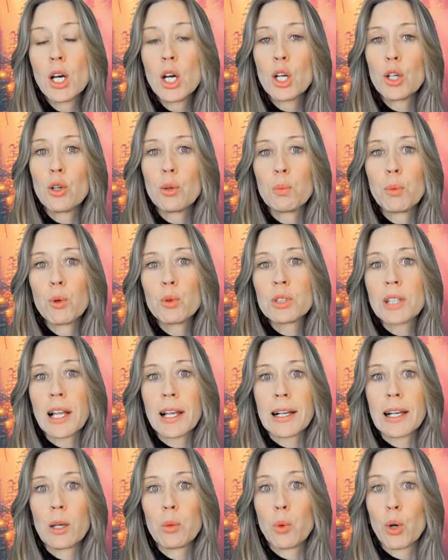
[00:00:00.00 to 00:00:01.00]
you're most
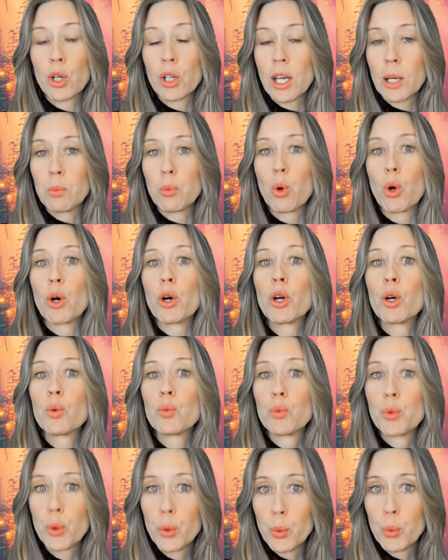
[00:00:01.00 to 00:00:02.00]
likely working more
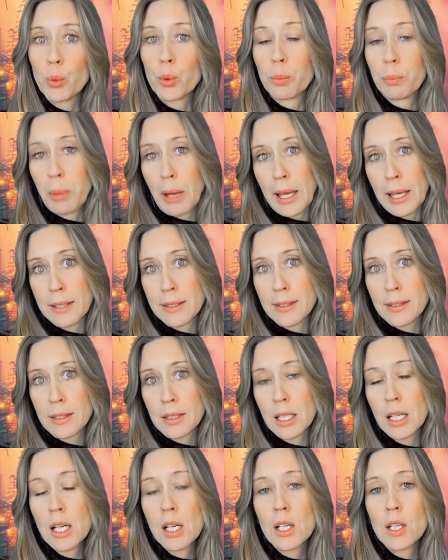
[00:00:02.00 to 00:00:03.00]
rule-based.
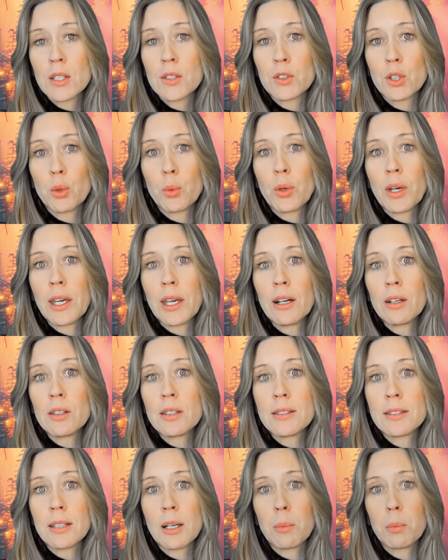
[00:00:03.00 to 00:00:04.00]
So here are
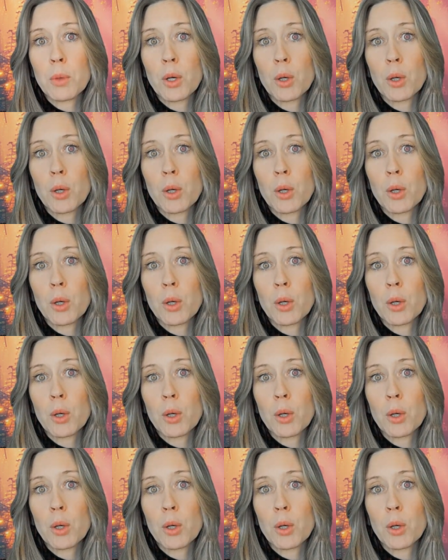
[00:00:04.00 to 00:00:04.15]
some